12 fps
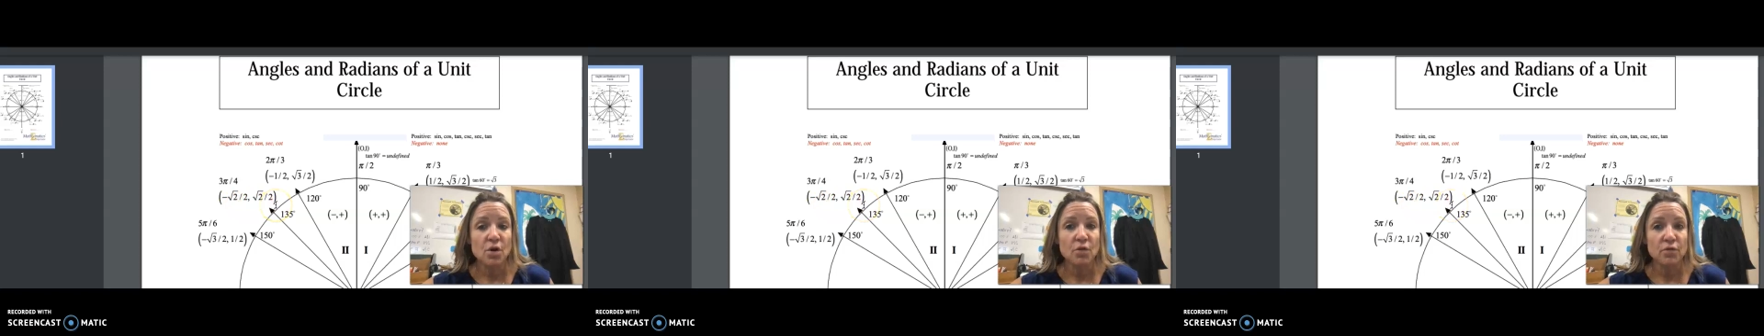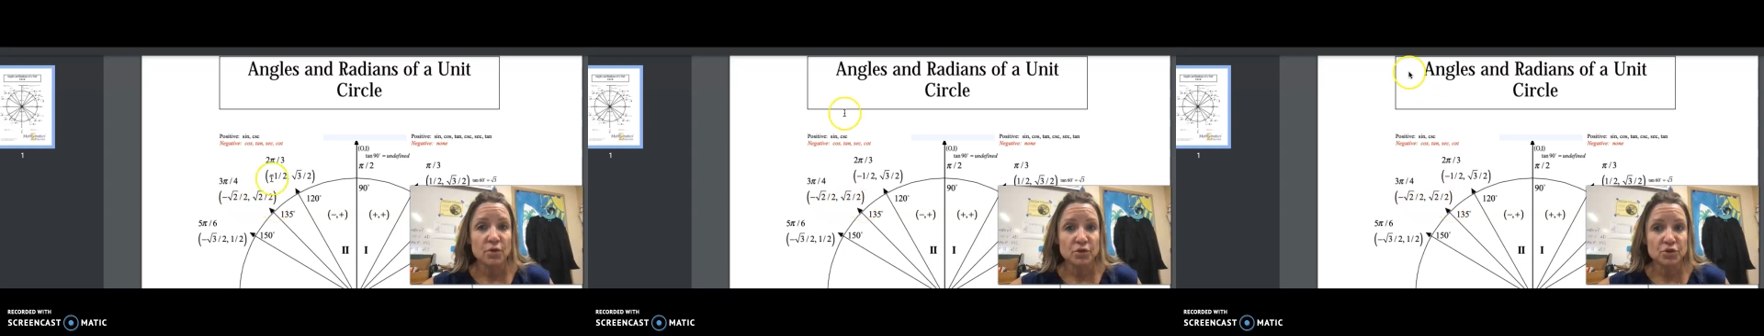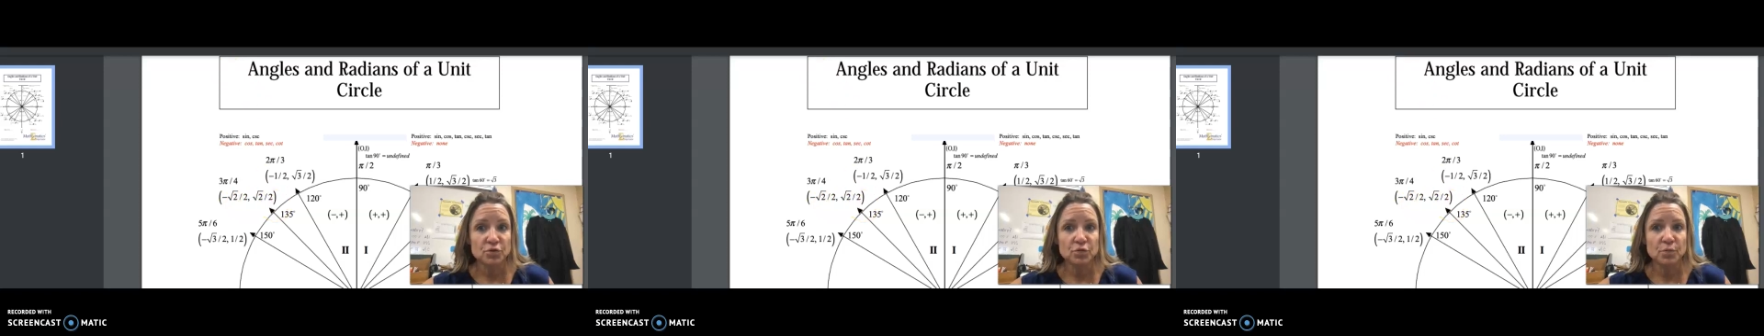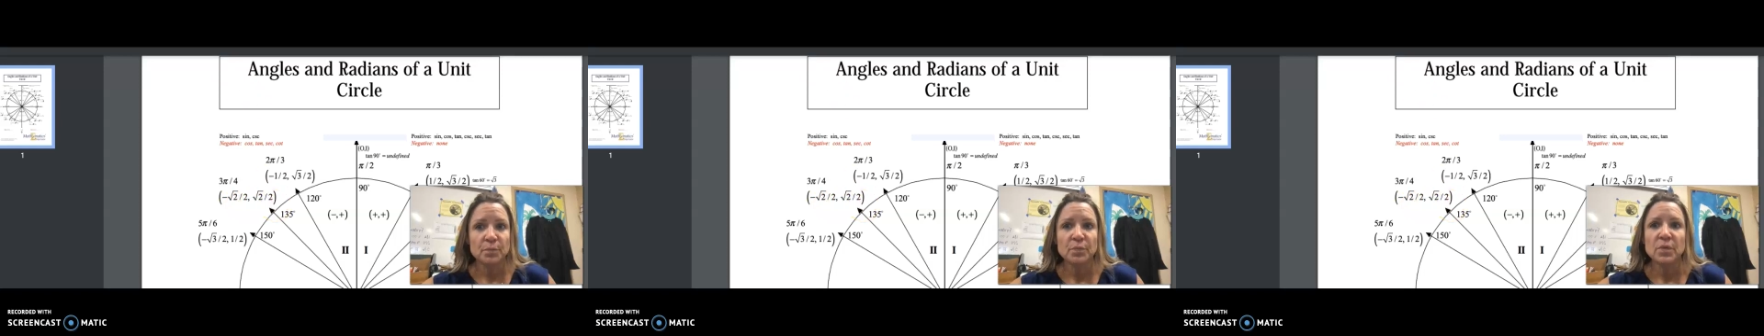over
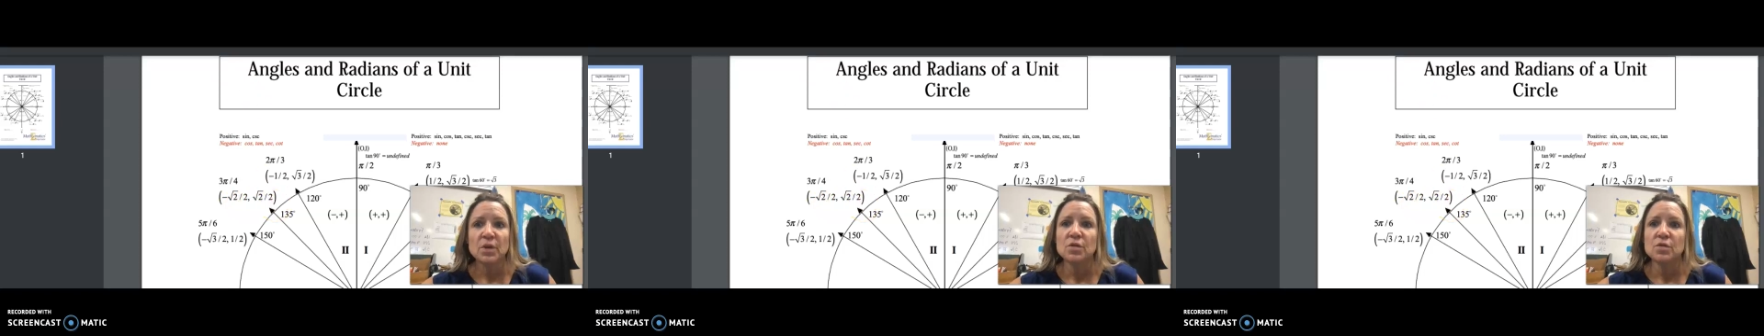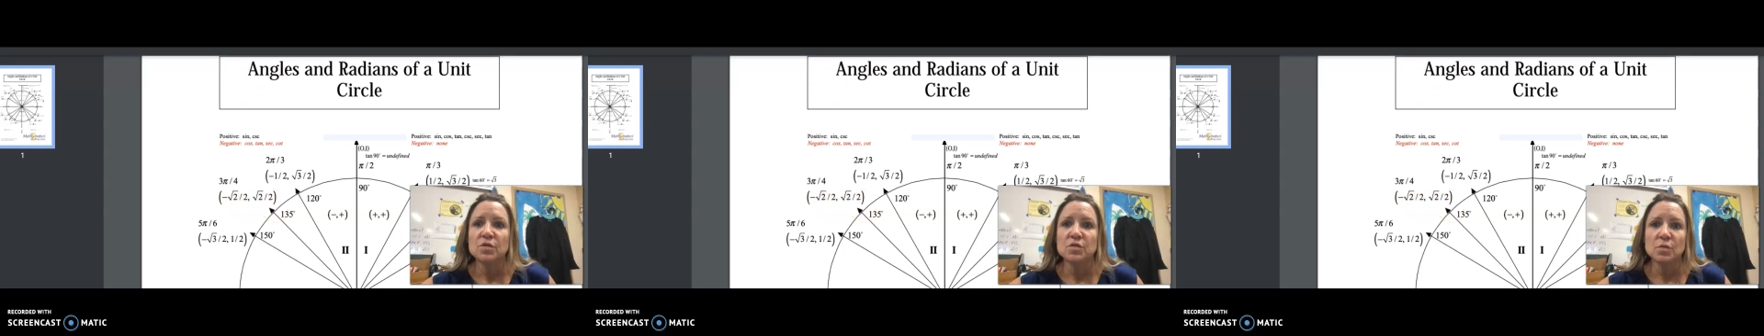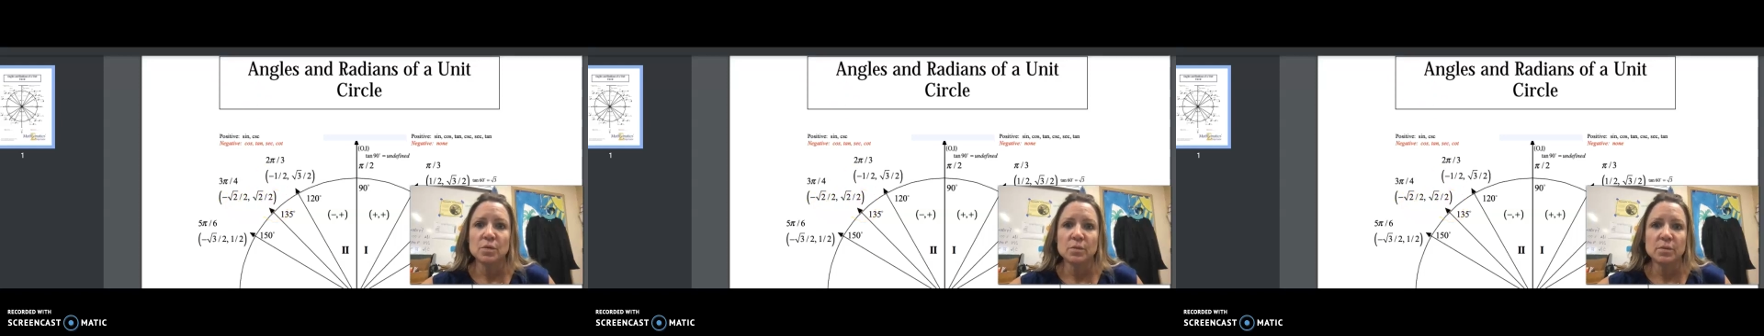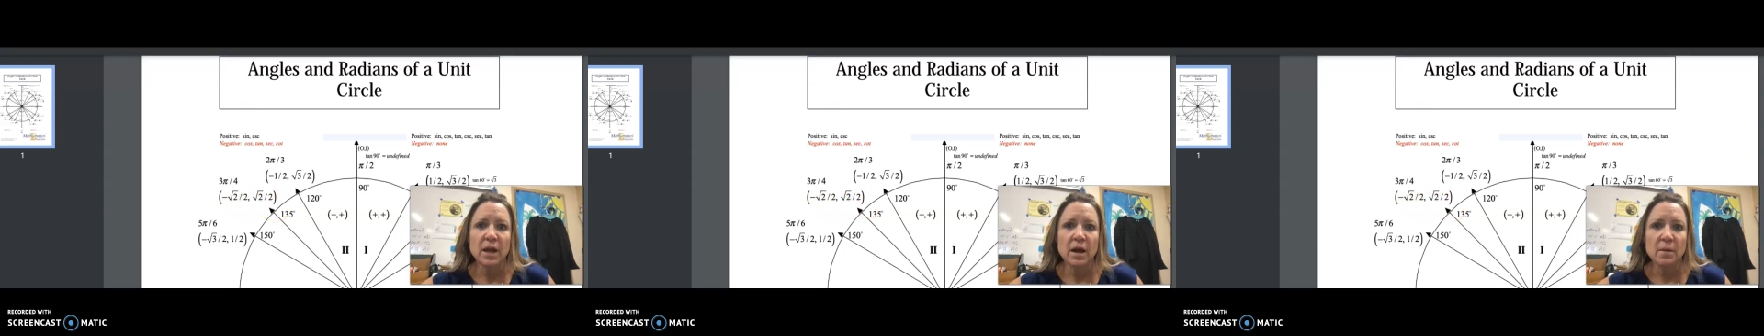2. So when
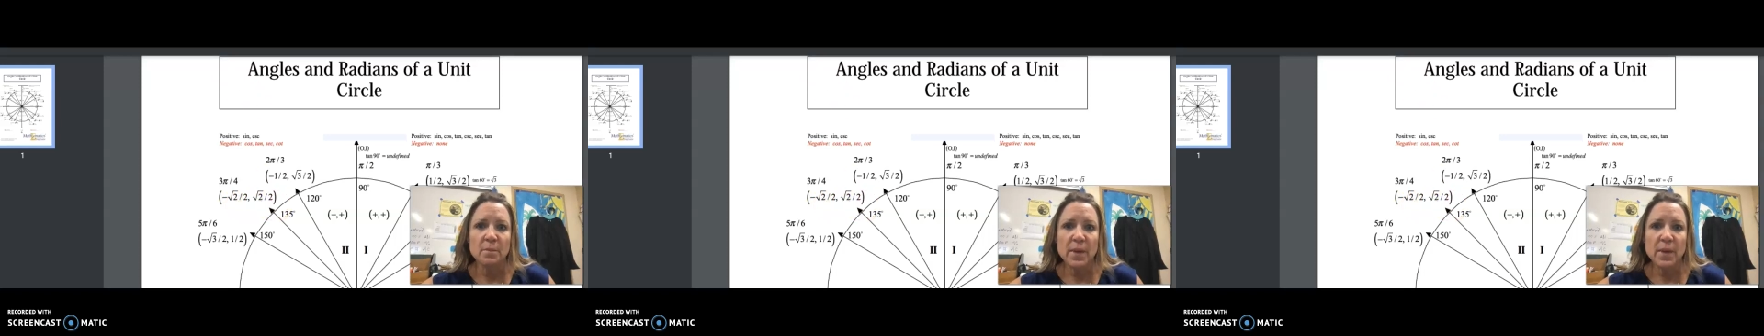we hop